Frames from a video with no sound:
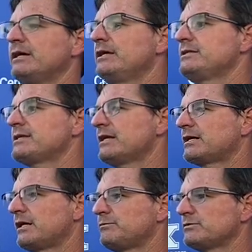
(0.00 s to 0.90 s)
he's had a
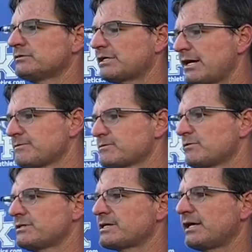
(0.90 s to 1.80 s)
couple of times
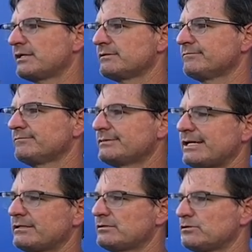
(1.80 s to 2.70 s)
where he's kind of
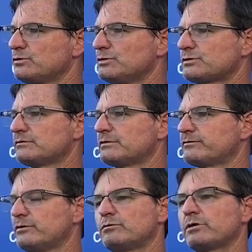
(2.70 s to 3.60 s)
gotten a little loose with his
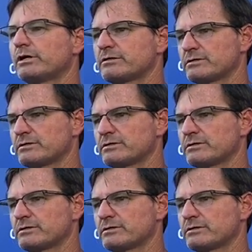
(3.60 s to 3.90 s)
footwork.